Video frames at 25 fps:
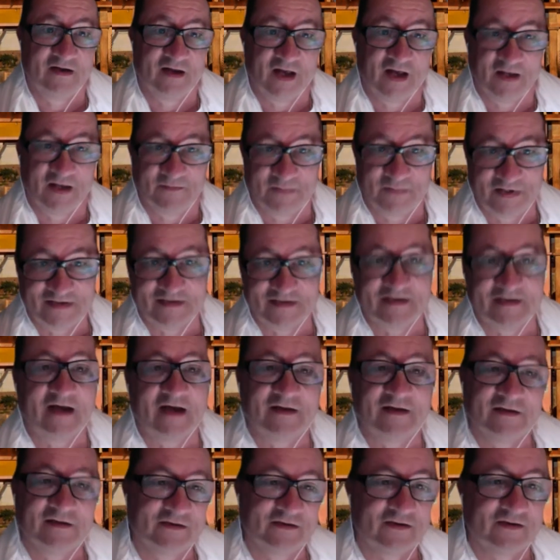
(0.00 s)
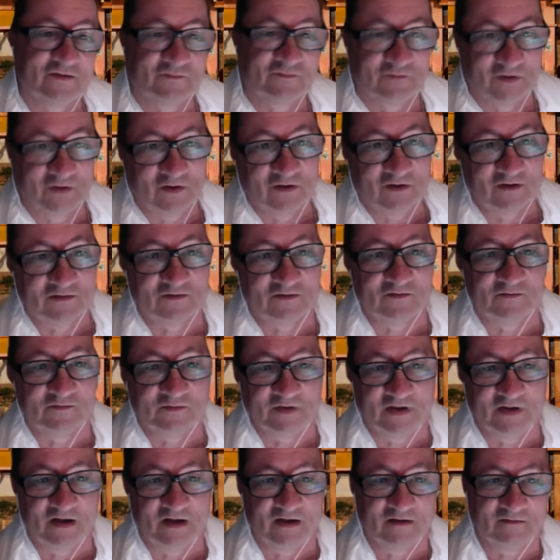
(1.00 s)
I've been studying this
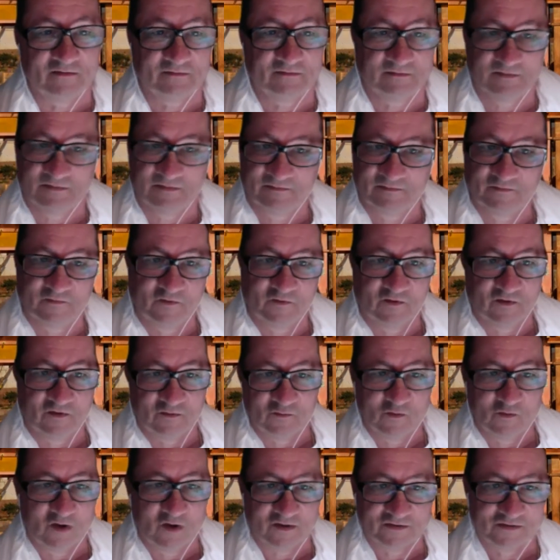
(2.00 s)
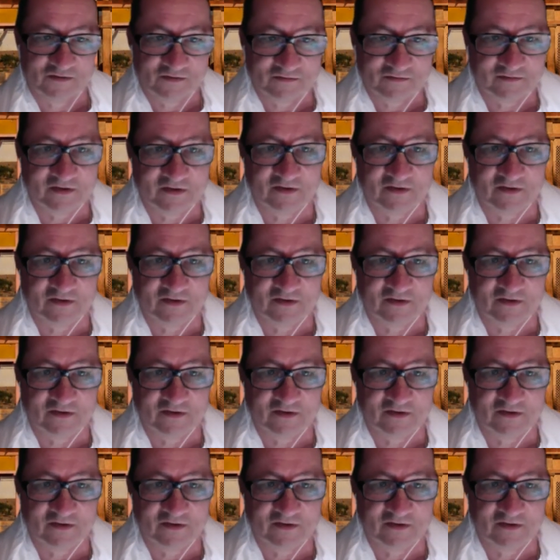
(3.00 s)
philosophy for what,